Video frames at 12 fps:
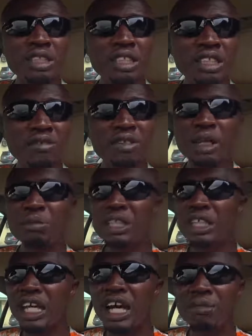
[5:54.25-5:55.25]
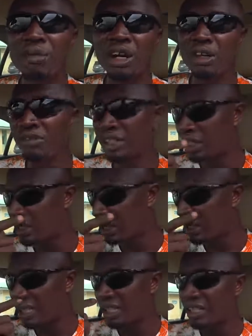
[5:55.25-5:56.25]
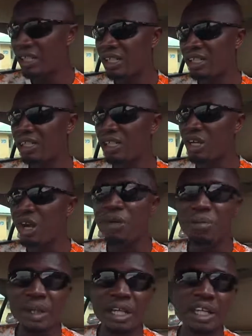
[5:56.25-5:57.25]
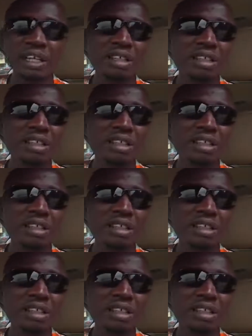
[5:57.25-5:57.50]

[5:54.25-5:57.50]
give them the name of the company,